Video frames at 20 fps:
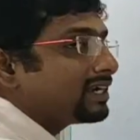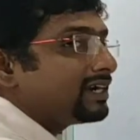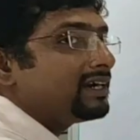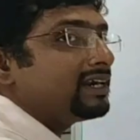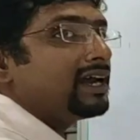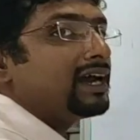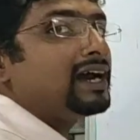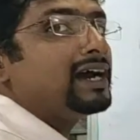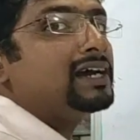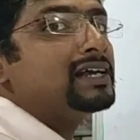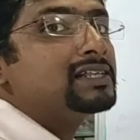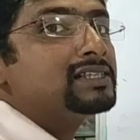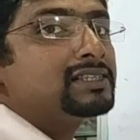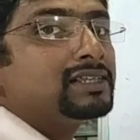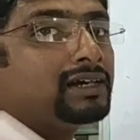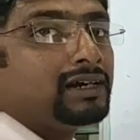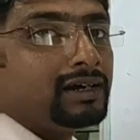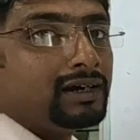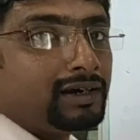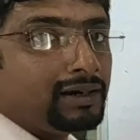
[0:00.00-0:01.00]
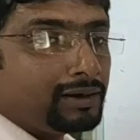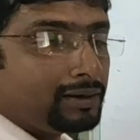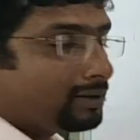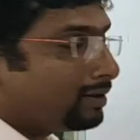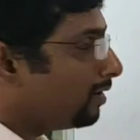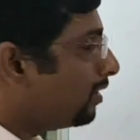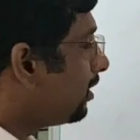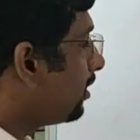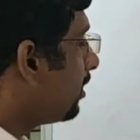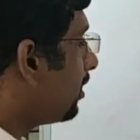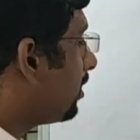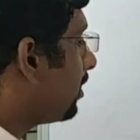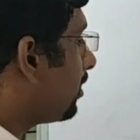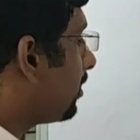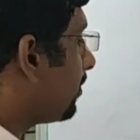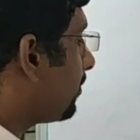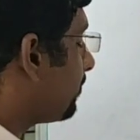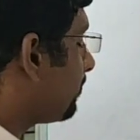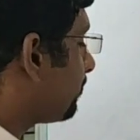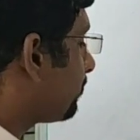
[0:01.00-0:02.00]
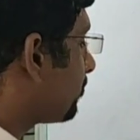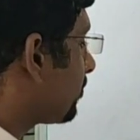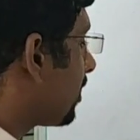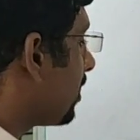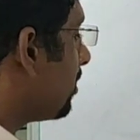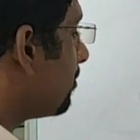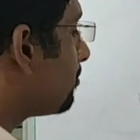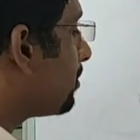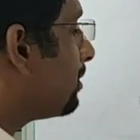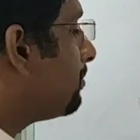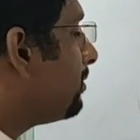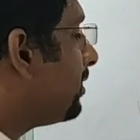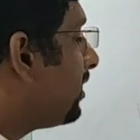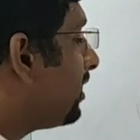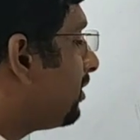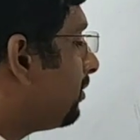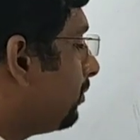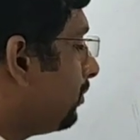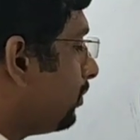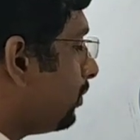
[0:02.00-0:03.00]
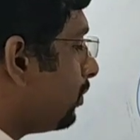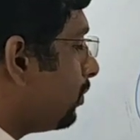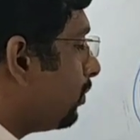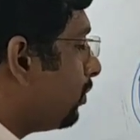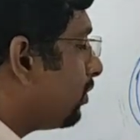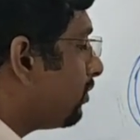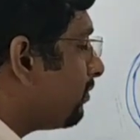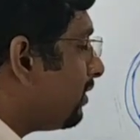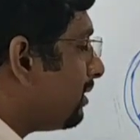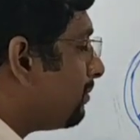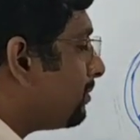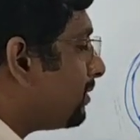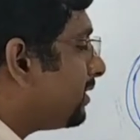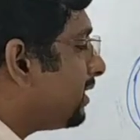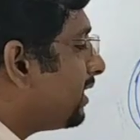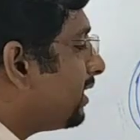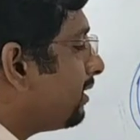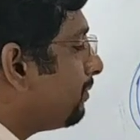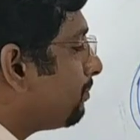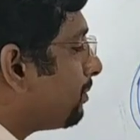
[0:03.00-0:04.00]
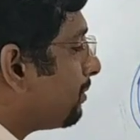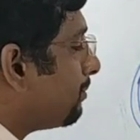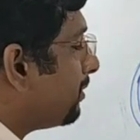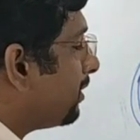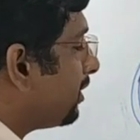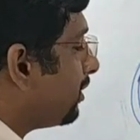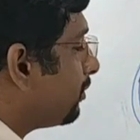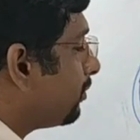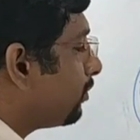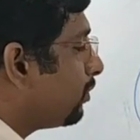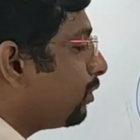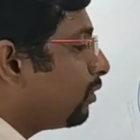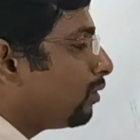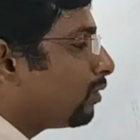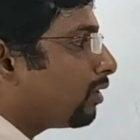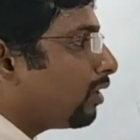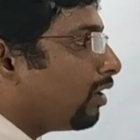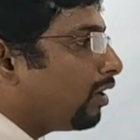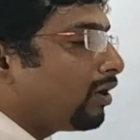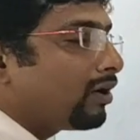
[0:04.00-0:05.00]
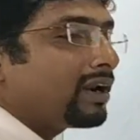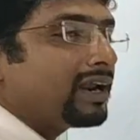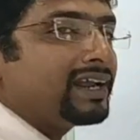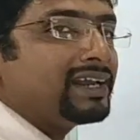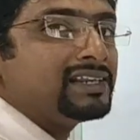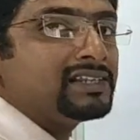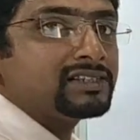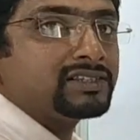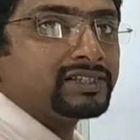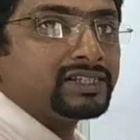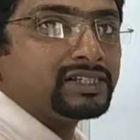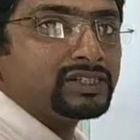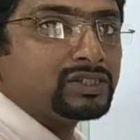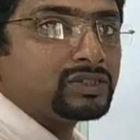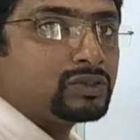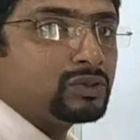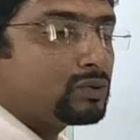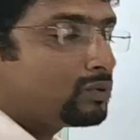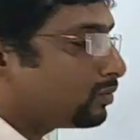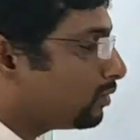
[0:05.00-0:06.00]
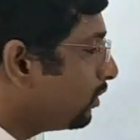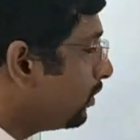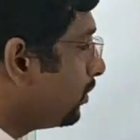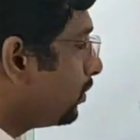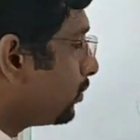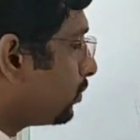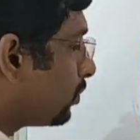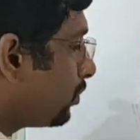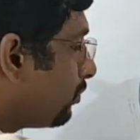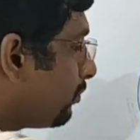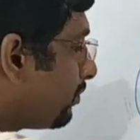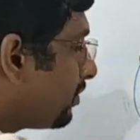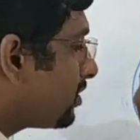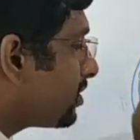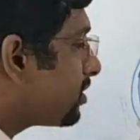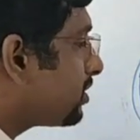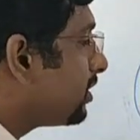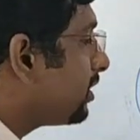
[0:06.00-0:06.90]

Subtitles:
side as a primitive node will be there, primitive node or hand sense node through which